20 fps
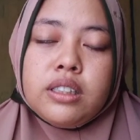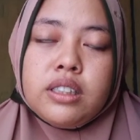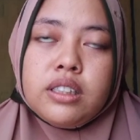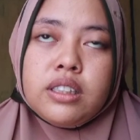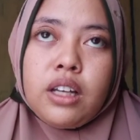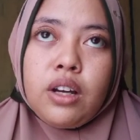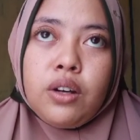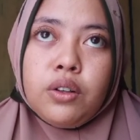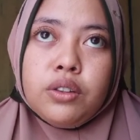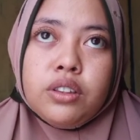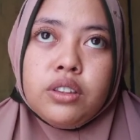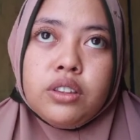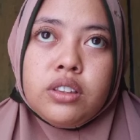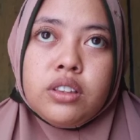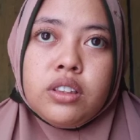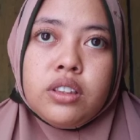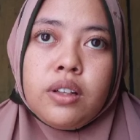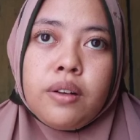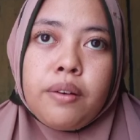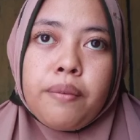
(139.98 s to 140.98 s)

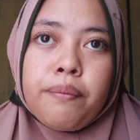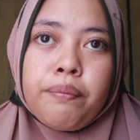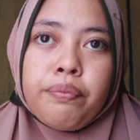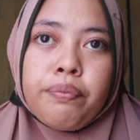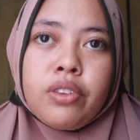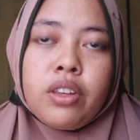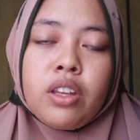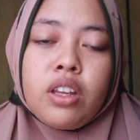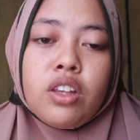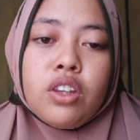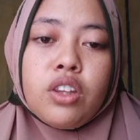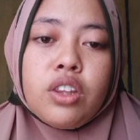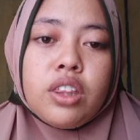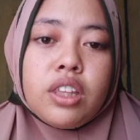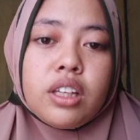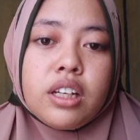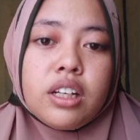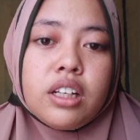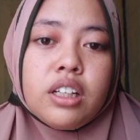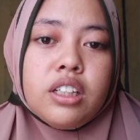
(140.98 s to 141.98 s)
sounds
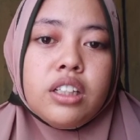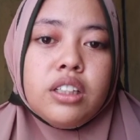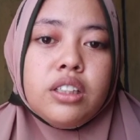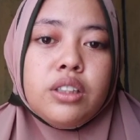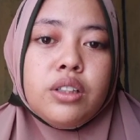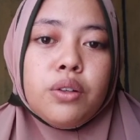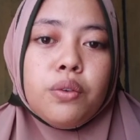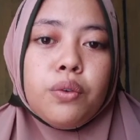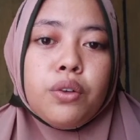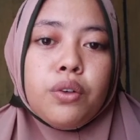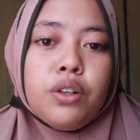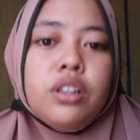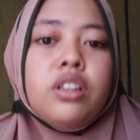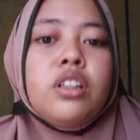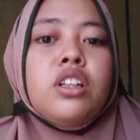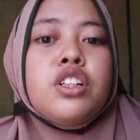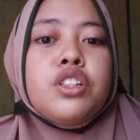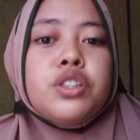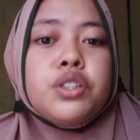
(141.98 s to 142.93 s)
th in the word